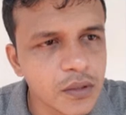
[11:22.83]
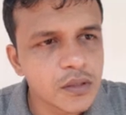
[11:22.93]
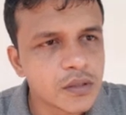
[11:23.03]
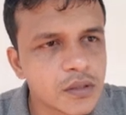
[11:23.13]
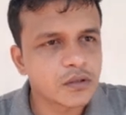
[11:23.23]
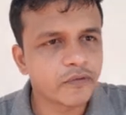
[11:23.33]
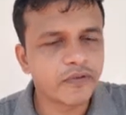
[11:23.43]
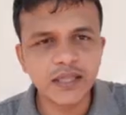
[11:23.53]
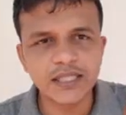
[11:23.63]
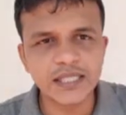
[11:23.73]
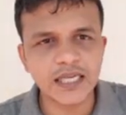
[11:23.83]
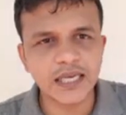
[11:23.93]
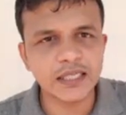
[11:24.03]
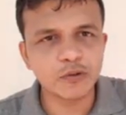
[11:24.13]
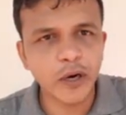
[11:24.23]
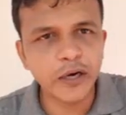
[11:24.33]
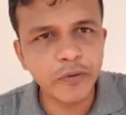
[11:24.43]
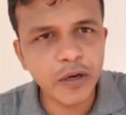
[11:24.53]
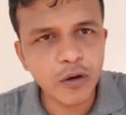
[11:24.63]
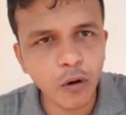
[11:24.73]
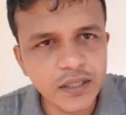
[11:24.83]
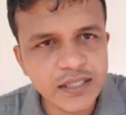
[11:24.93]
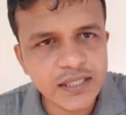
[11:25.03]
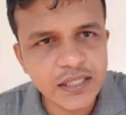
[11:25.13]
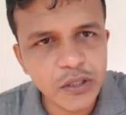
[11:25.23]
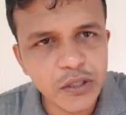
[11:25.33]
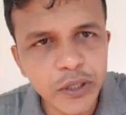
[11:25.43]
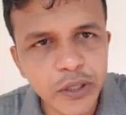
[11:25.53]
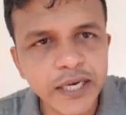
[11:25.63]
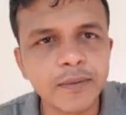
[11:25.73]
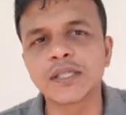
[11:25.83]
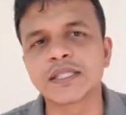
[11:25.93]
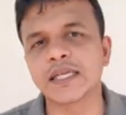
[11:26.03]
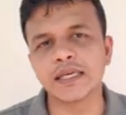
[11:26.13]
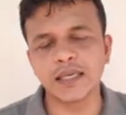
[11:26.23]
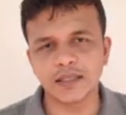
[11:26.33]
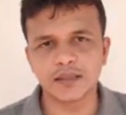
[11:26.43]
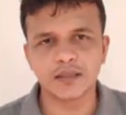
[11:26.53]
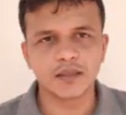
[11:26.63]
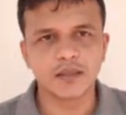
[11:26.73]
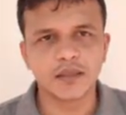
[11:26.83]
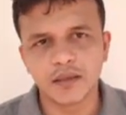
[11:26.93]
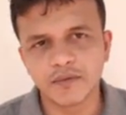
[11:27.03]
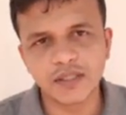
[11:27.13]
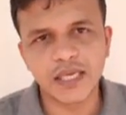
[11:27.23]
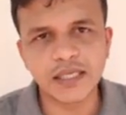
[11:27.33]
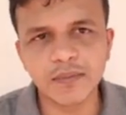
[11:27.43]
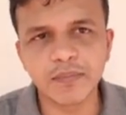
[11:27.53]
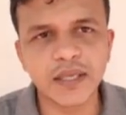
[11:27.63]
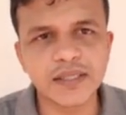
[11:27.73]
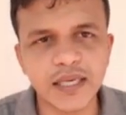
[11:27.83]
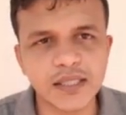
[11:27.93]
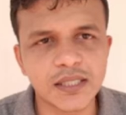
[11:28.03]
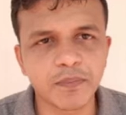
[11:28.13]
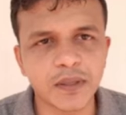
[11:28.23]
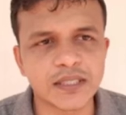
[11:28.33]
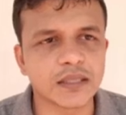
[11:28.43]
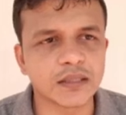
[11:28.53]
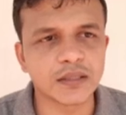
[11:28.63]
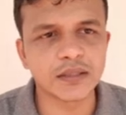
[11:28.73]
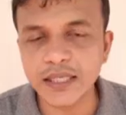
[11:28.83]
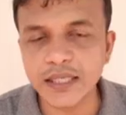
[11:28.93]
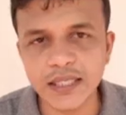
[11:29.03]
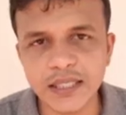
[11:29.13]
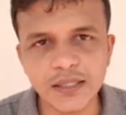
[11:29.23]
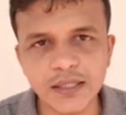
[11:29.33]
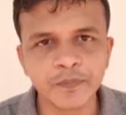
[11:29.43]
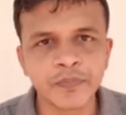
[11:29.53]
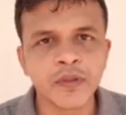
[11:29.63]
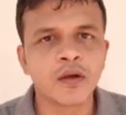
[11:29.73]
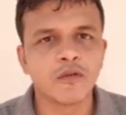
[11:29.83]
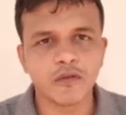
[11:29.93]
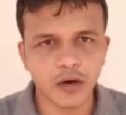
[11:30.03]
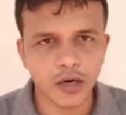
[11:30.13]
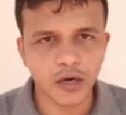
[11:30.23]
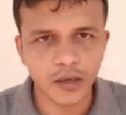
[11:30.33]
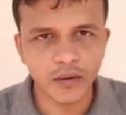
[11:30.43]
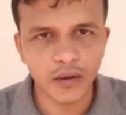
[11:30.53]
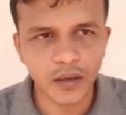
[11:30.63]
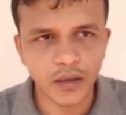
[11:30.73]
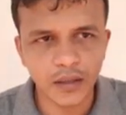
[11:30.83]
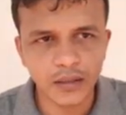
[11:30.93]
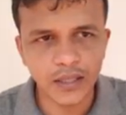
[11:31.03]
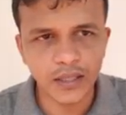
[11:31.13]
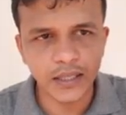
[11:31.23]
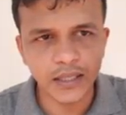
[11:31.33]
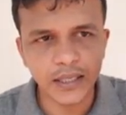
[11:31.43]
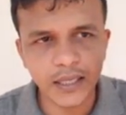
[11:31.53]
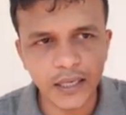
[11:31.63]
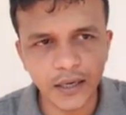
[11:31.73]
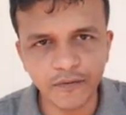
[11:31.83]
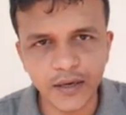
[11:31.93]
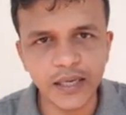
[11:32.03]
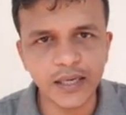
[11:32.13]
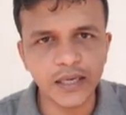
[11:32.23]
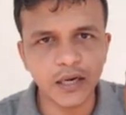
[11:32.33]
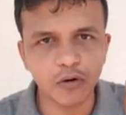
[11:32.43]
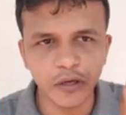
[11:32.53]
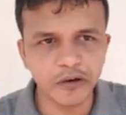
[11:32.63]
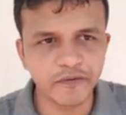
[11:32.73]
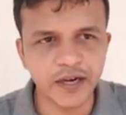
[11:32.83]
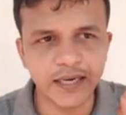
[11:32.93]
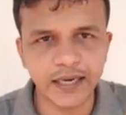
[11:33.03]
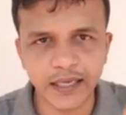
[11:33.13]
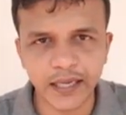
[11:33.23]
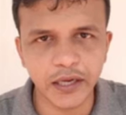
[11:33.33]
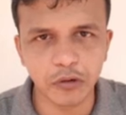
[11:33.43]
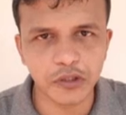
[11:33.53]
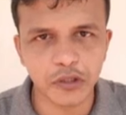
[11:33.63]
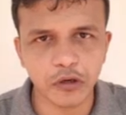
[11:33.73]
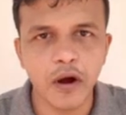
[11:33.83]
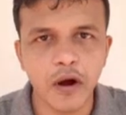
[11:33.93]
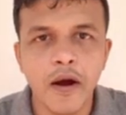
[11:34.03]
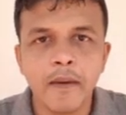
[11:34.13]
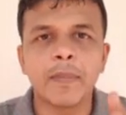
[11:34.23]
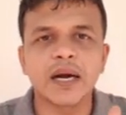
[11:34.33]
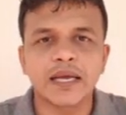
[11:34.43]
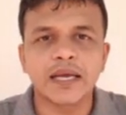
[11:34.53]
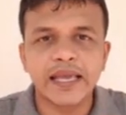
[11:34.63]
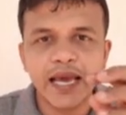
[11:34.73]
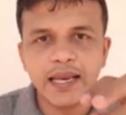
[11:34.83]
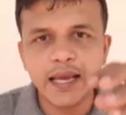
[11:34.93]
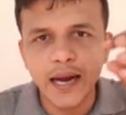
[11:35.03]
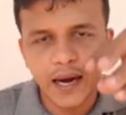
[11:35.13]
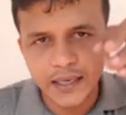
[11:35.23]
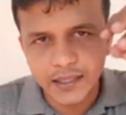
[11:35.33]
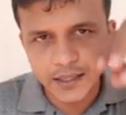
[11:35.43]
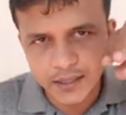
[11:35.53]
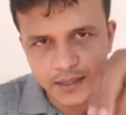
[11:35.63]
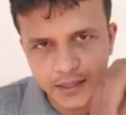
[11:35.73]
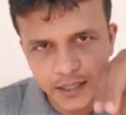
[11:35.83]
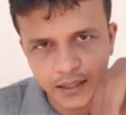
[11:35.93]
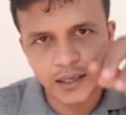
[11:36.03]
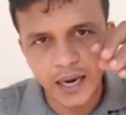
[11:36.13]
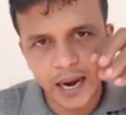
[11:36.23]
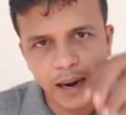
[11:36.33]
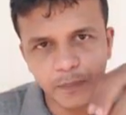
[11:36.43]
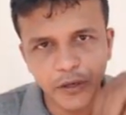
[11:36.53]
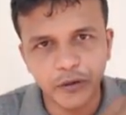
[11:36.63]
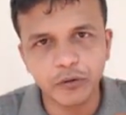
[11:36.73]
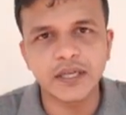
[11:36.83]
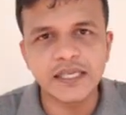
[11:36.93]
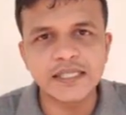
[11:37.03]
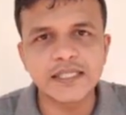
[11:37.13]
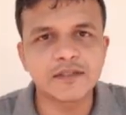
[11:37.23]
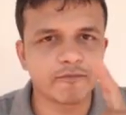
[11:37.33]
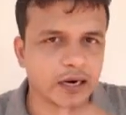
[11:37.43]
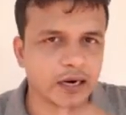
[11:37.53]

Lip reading: So when this is the case, why do we call this as unit impulse signal? We can simply say it as impulse signal. The reason is, for the del of t equal to infinity at t equal to 0, but area under that amplitude is 1.